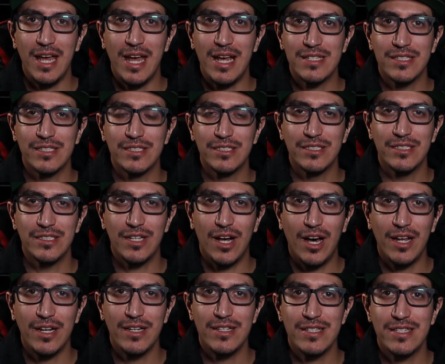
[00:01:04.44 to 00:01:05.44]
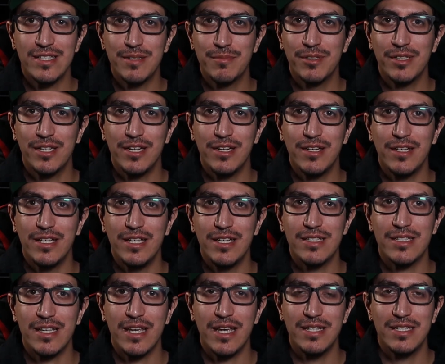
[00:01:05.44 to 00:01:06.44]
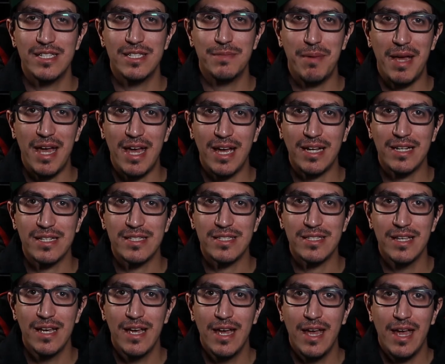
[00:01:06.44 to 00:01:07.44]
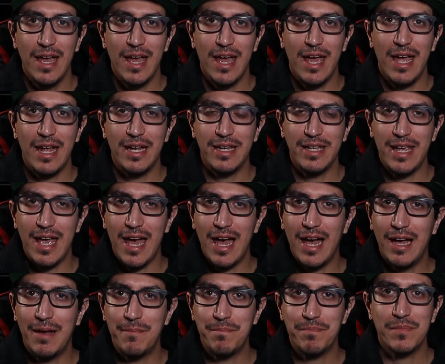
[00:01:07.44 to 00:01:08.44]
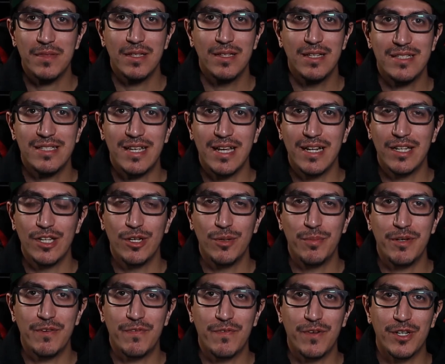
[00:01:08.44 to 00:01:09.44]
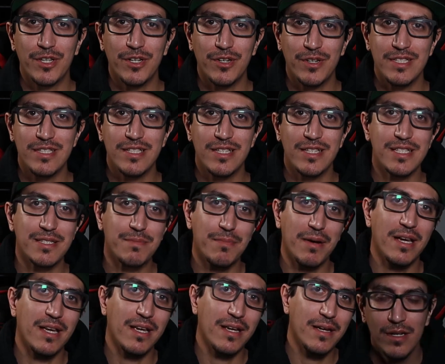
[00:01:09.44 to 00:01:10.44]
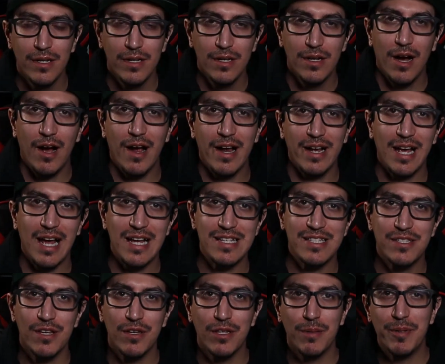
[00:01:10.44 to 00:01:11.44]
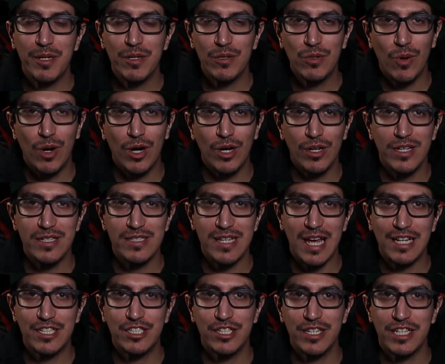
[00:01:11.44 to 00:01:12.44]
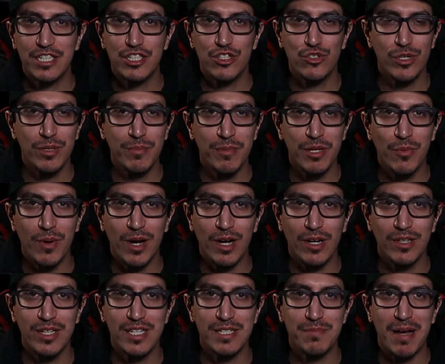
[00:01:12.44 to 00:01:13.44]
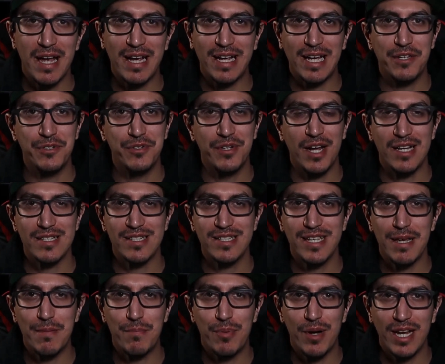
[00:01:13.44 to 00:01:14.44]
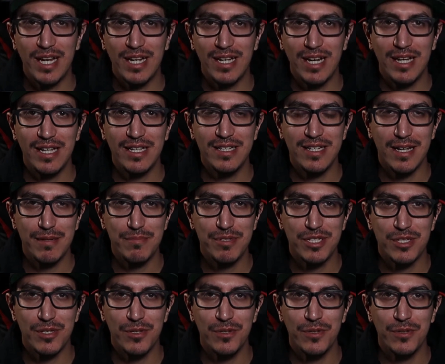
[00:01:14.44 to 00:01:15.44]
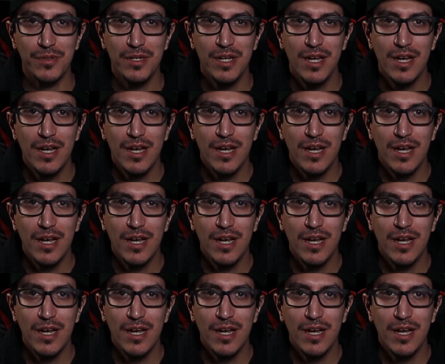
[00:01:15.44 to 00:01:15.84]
It has a lot of the similarities in specs, and yeah, let's get a little bit further into this mic. Alright guys, so the build quality is actually extremely well on this mic. I do not see it breaking anytime soon.